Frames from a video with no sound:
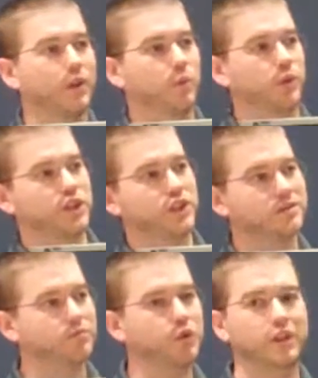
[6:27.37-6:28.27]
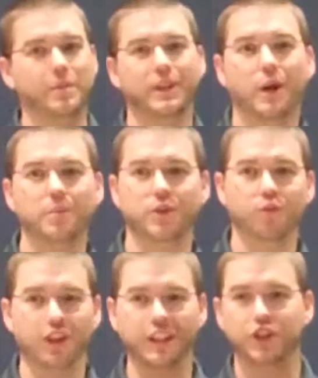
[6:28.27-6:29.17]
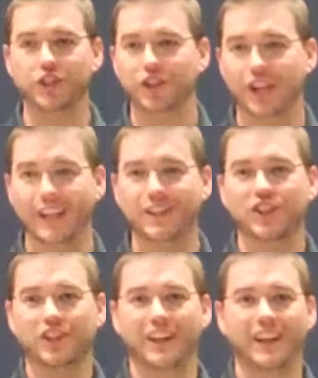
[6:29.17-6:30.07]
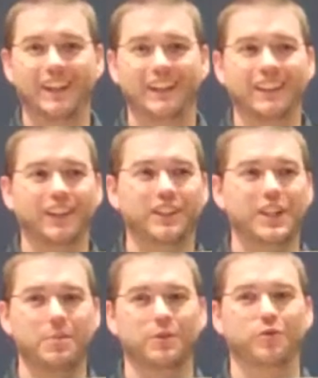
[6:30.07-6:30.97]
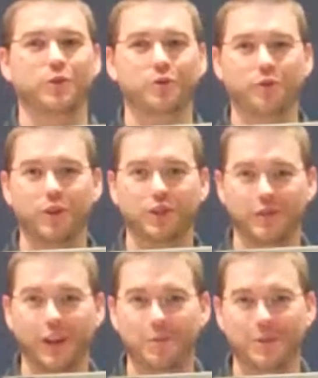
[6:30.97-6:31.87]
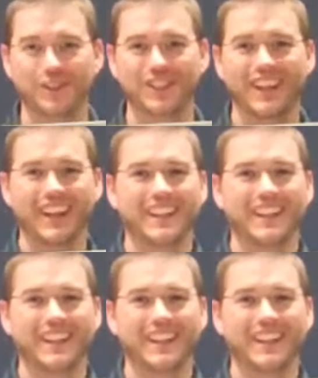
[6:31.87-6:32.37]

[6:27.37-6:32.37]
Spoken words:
which really becomes a religion change a lot of times for our developers.